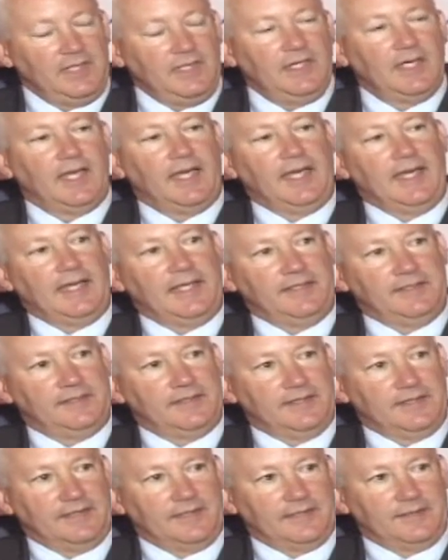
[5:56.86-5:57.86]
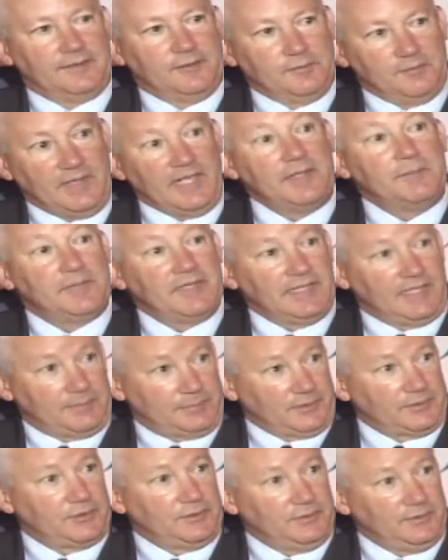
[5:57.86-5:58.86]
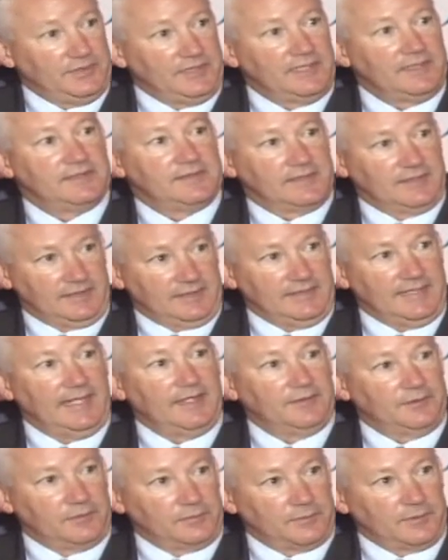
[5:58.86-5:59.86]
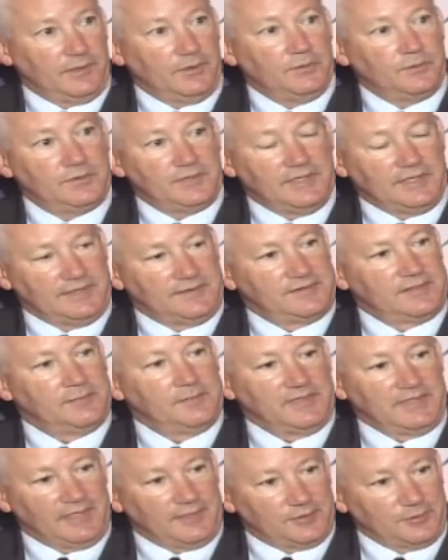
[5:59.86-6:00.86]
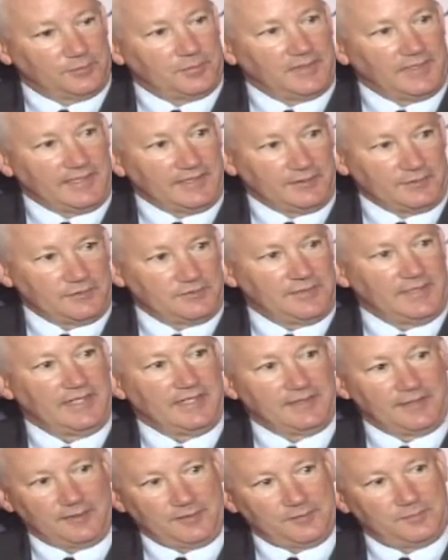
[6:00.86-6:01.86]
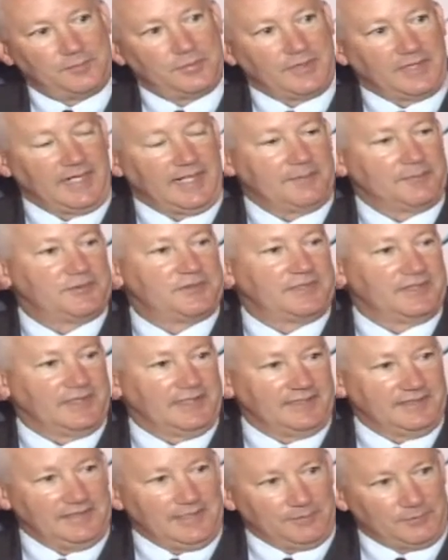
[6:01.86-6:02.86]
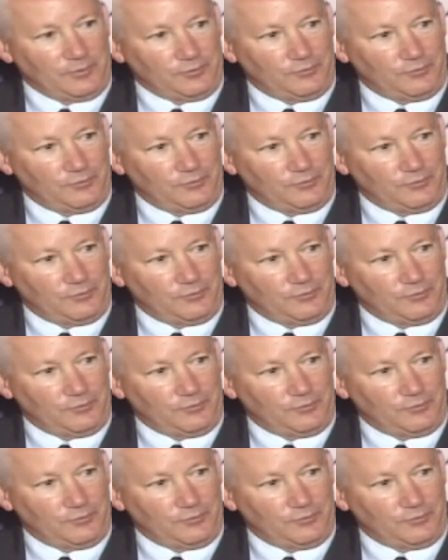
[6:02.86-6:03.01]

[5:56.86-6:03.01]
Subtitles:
And there may be opportunities down the road. Some of the other players that are perhaps number